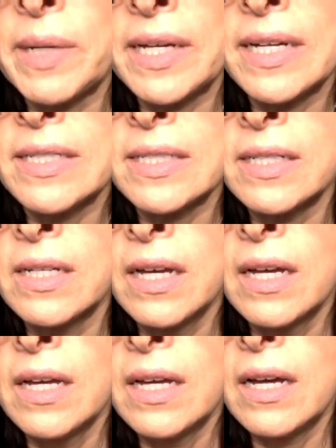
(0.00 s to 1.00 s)
is my cousin
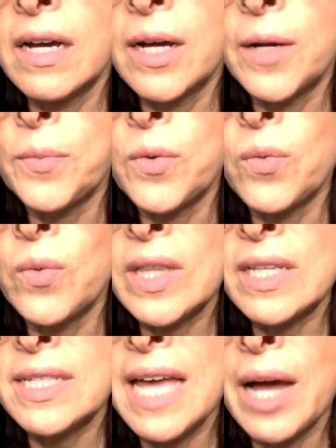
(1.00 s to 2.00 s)
um,
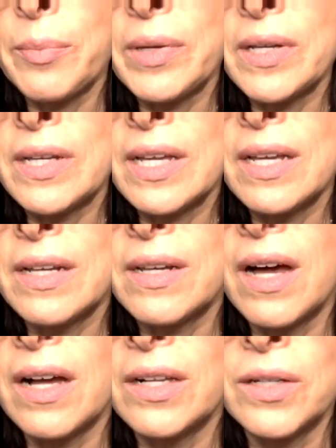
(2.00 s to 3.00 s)
when this happened and
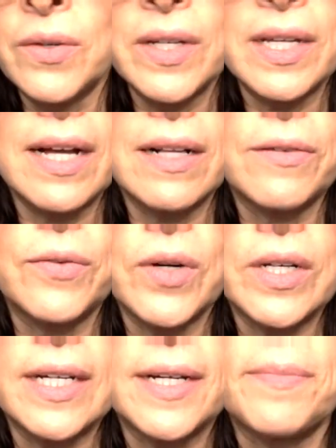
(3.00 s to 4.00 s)
not alone in
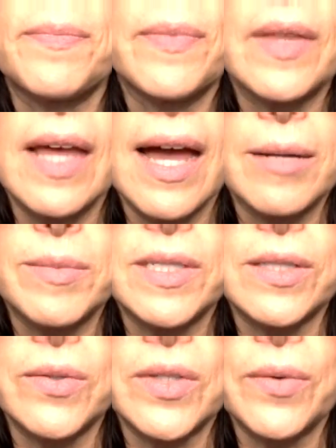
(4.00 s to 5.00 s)
California.
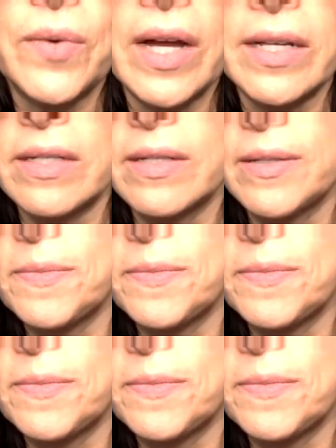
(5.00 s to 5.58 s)
Absolutely right.